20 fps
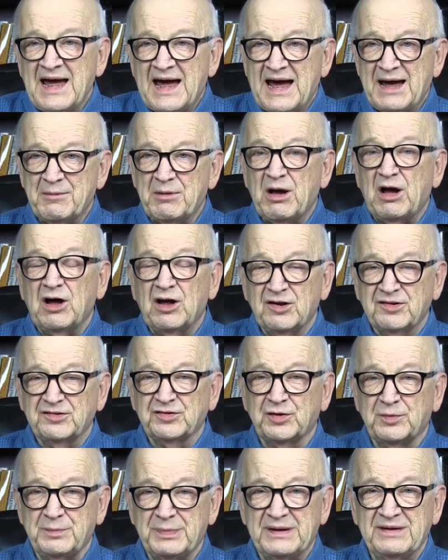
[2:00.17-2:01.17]
I'm
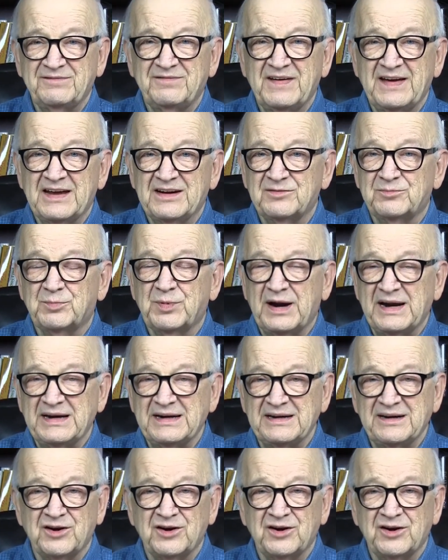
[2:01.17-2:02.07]
also a big fan of Brandi